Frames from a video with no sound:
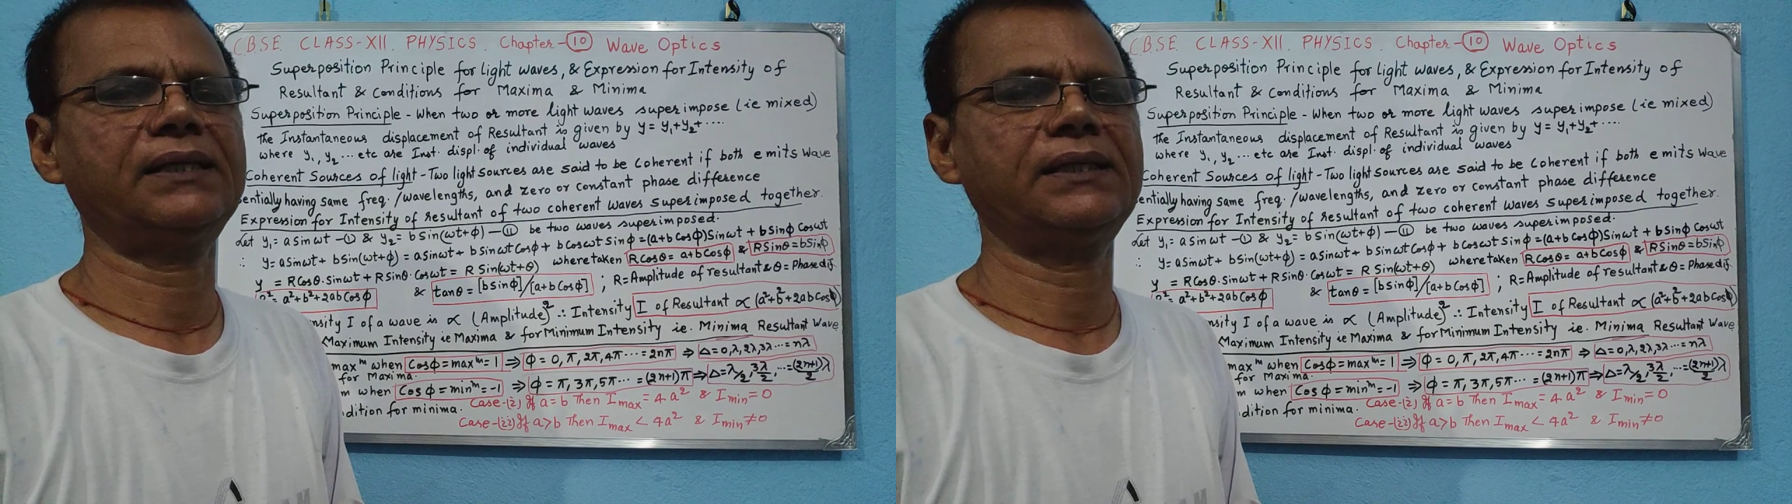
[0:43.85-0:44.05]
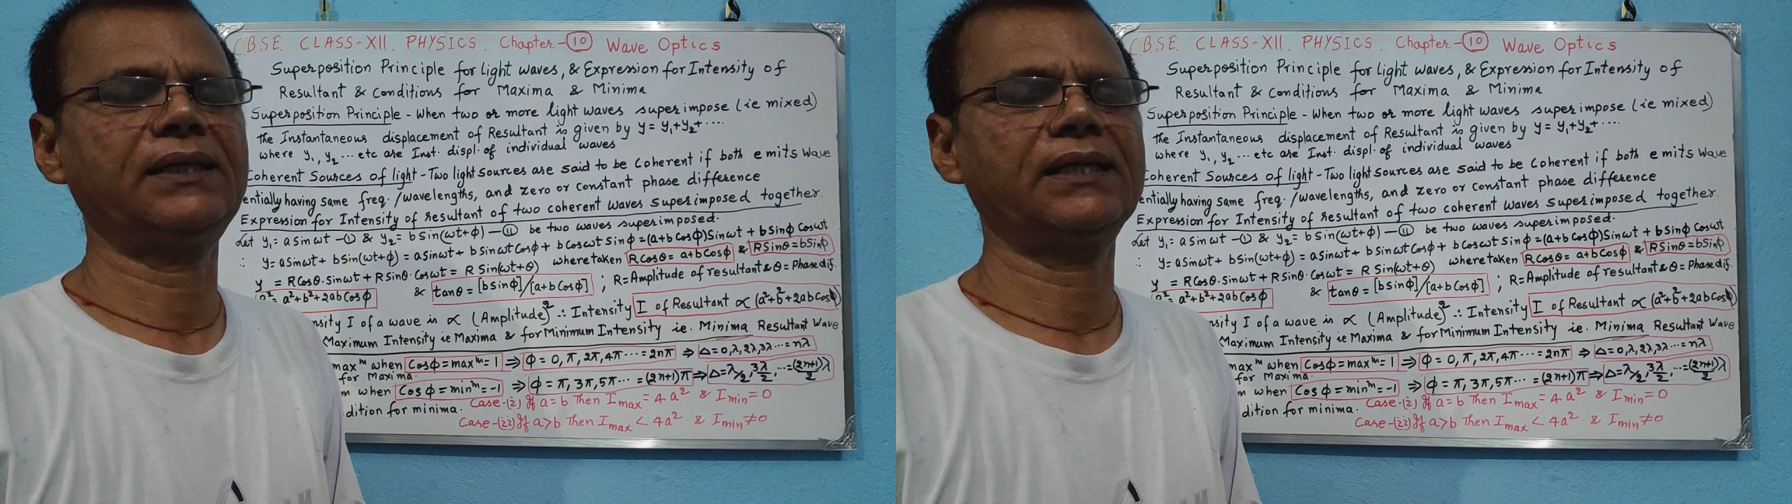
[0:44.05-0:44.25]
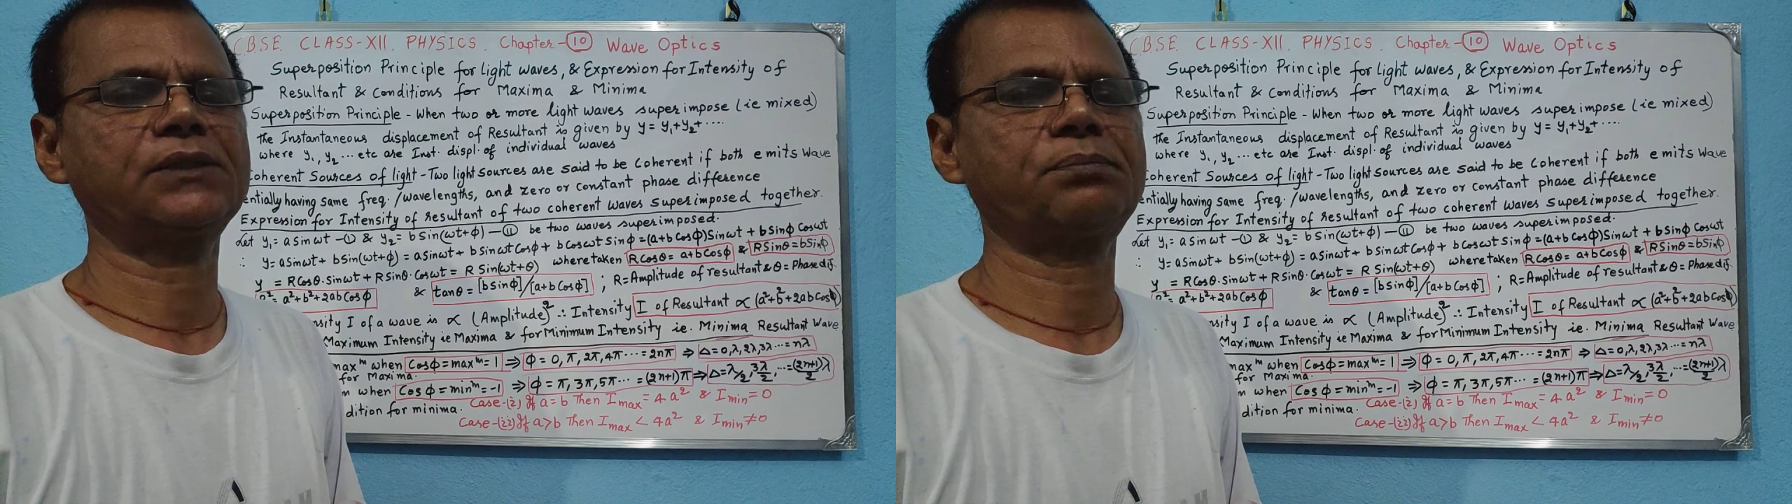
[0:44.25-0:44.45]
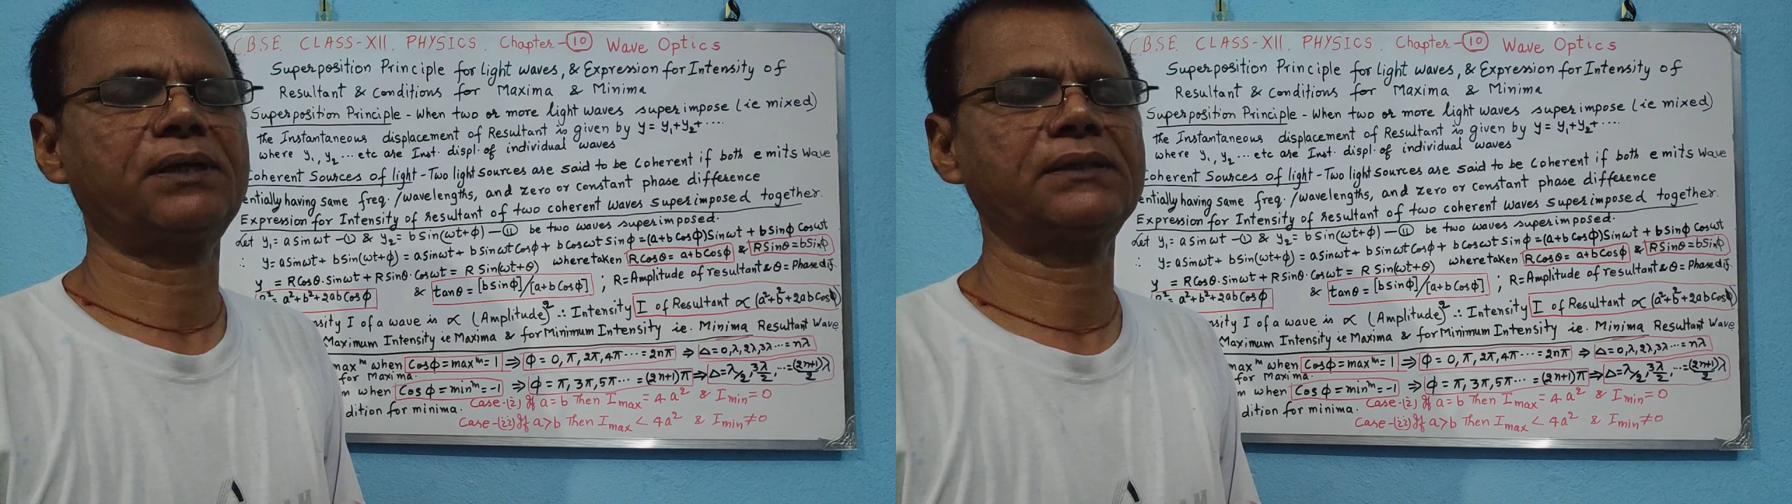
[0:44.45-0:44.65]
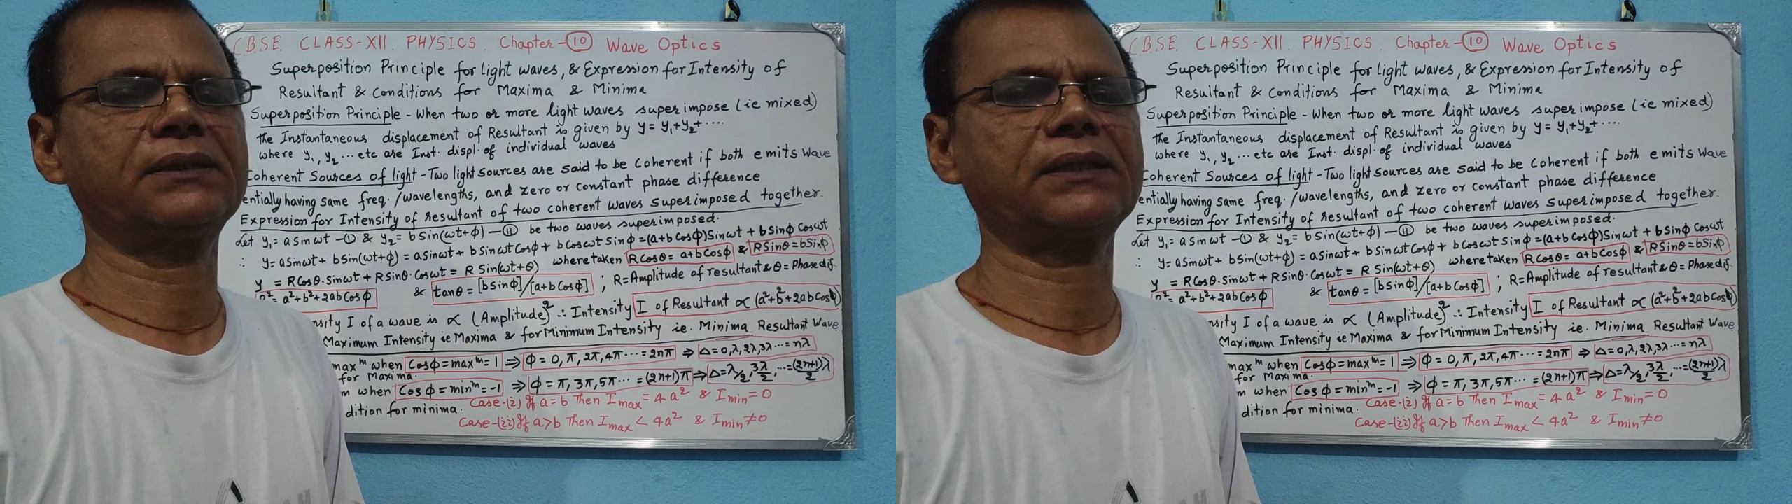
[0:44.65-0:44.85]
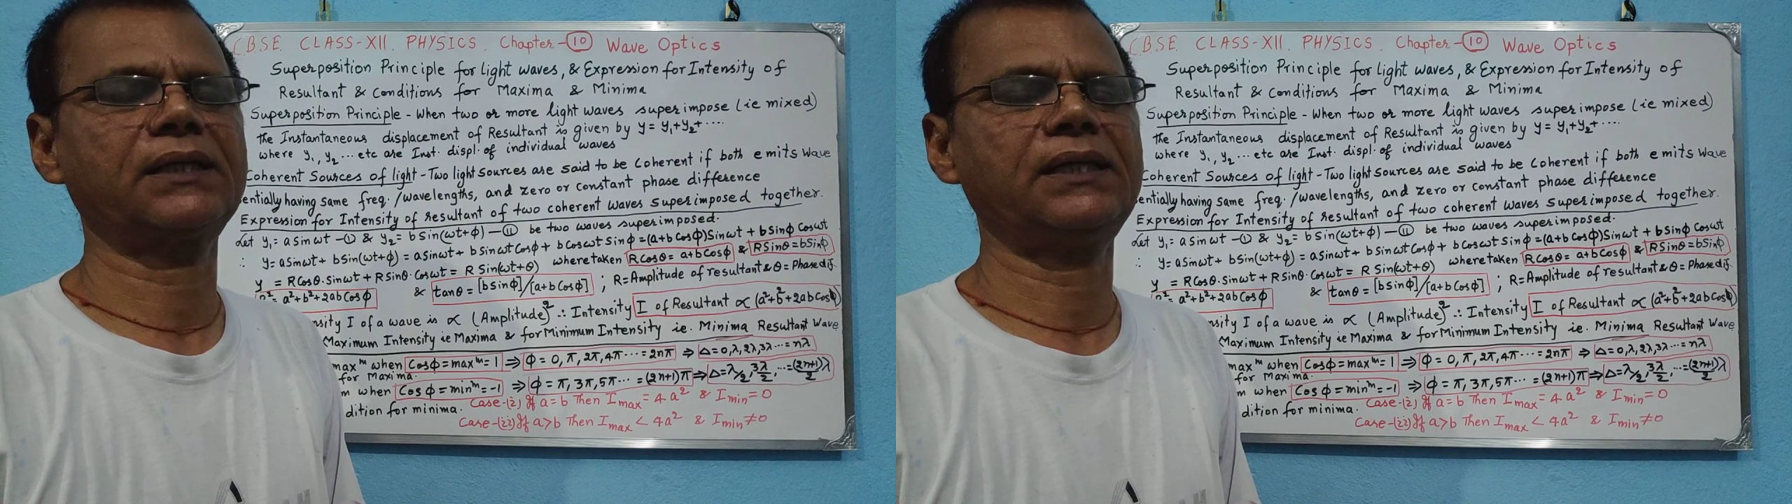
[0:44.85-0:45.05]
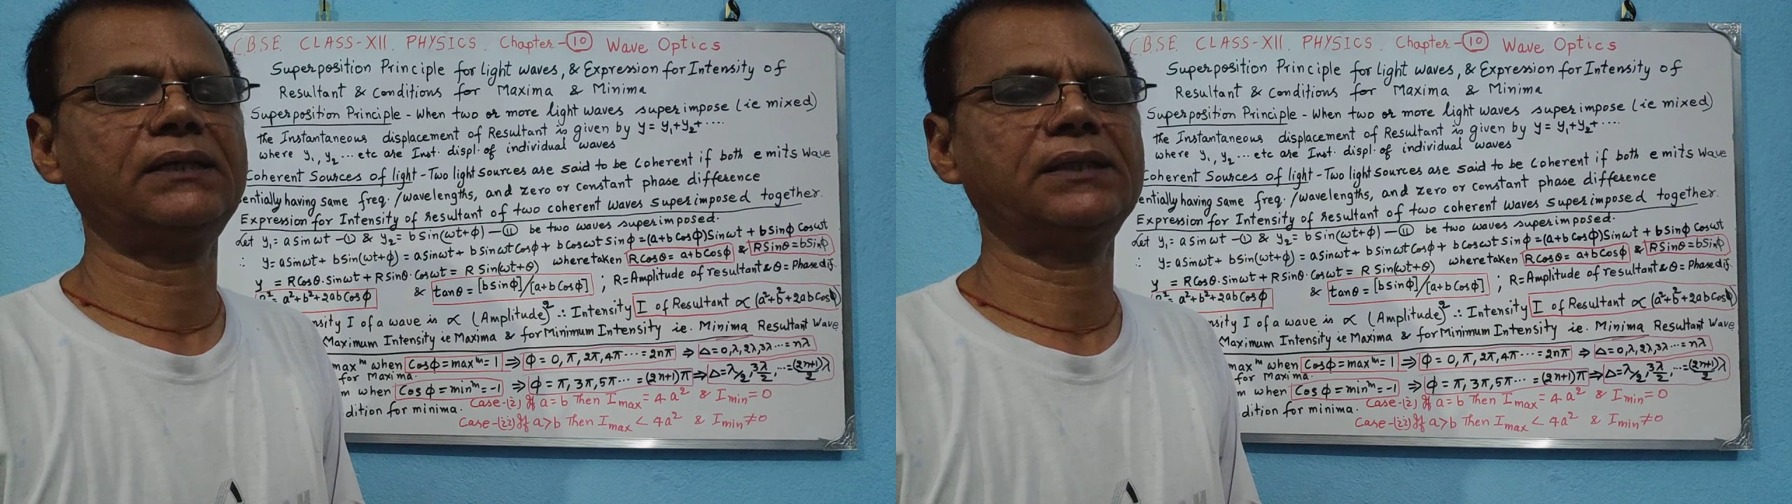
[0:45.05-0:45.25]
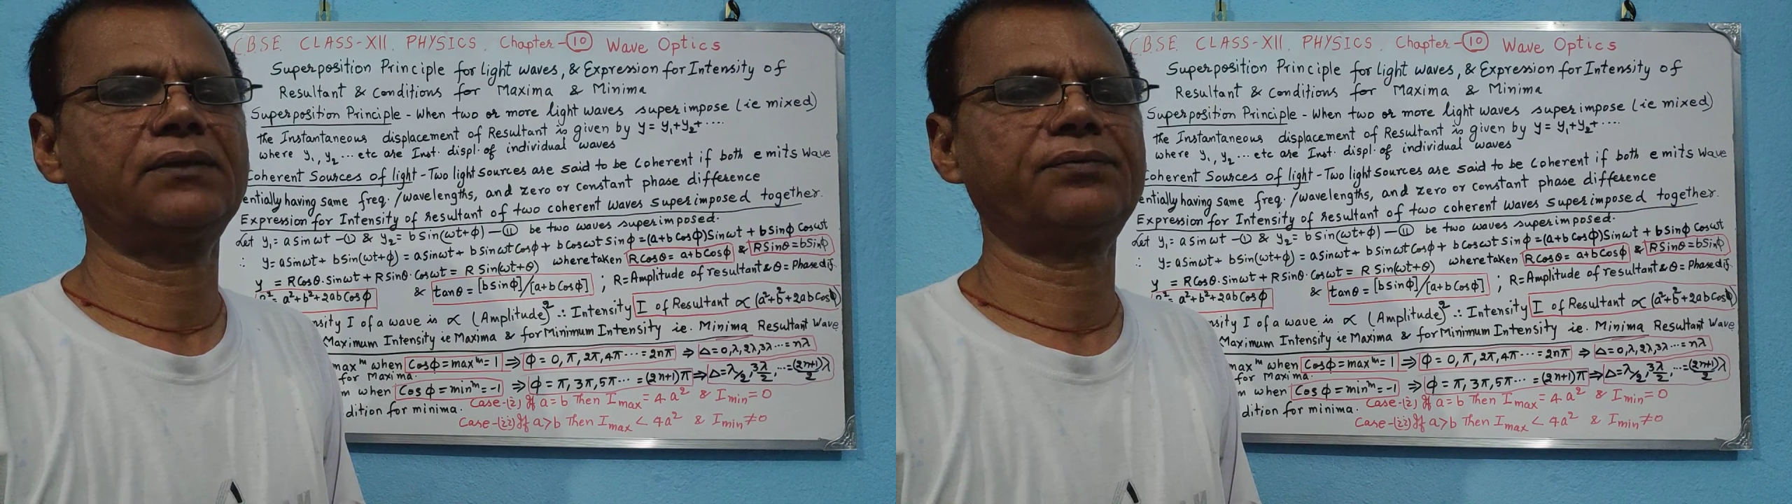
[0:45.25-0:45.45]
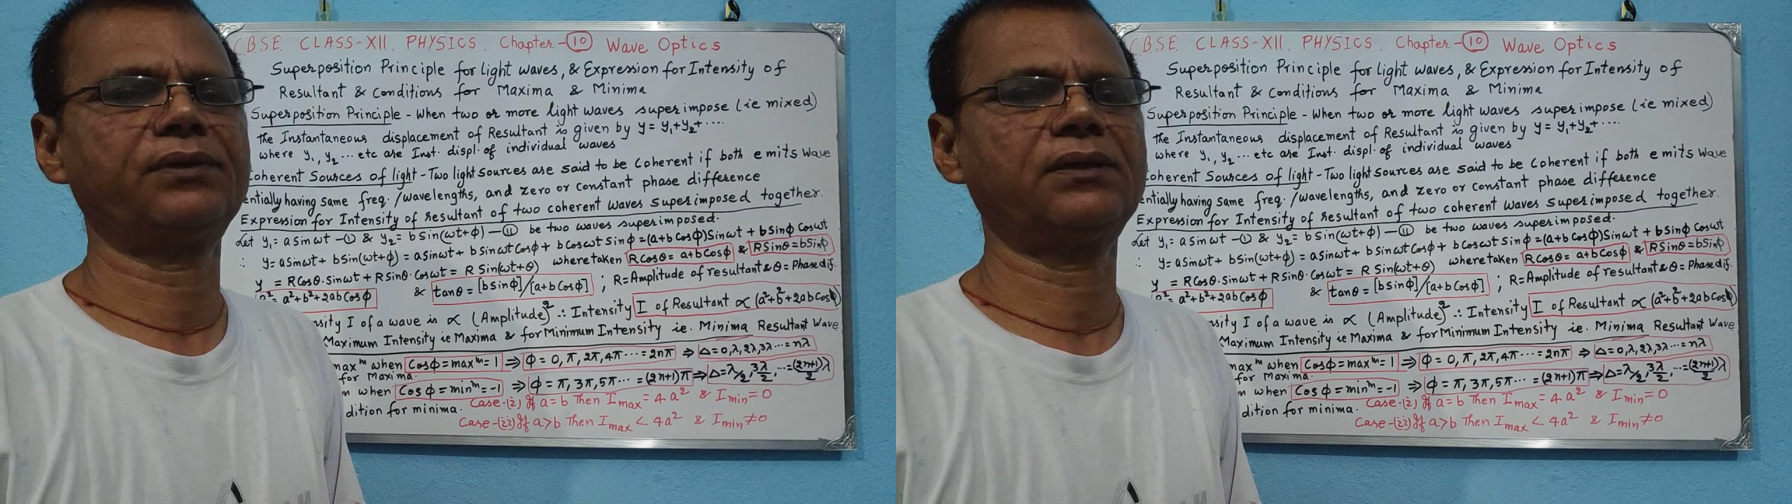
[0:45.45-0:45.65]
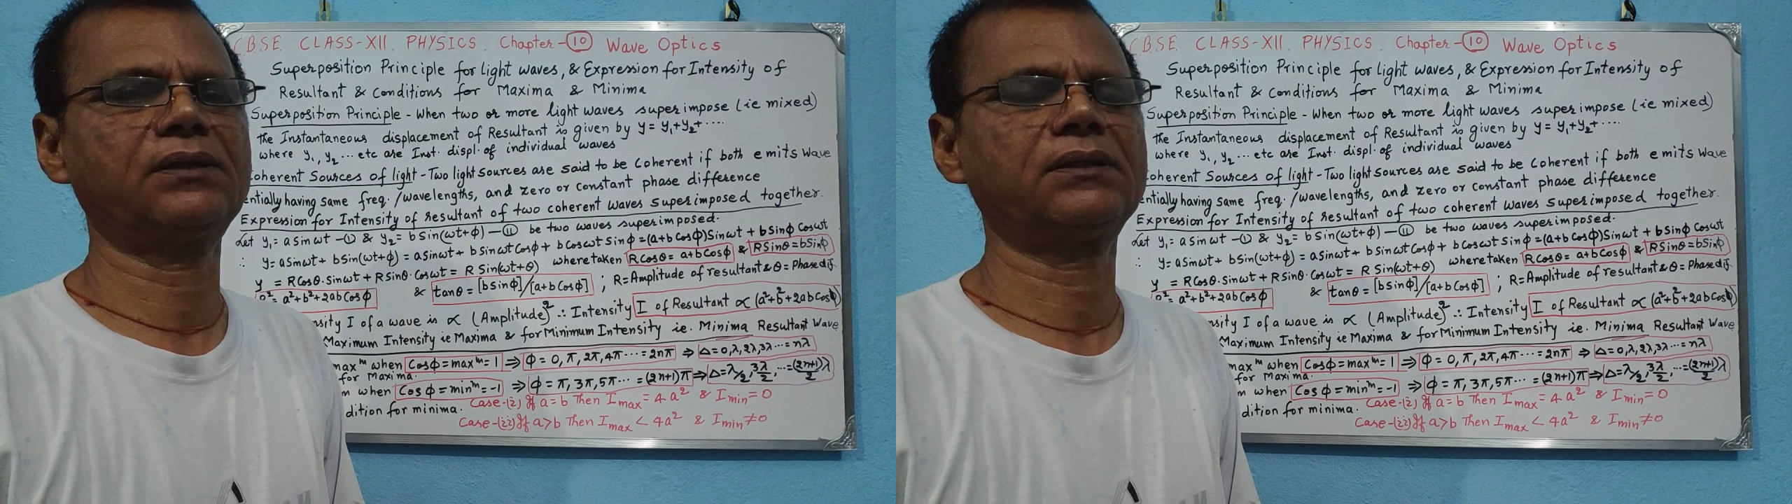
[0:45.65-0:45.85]
the condition
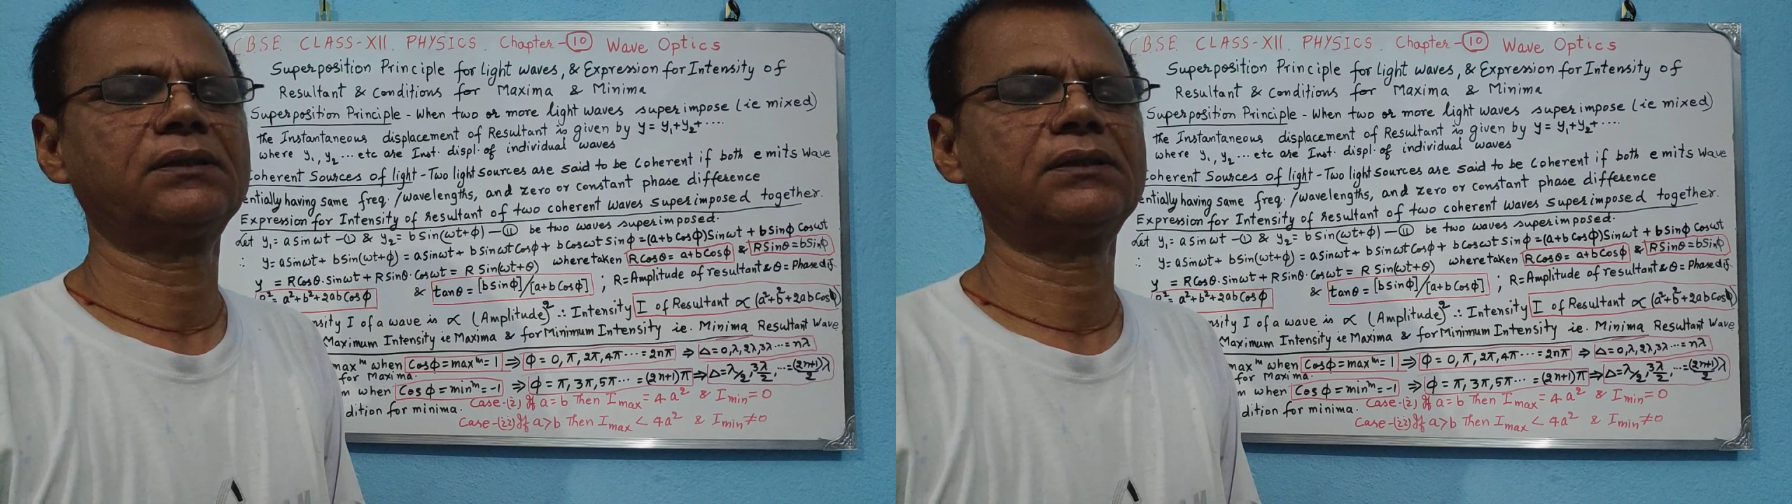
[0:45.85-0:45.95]
for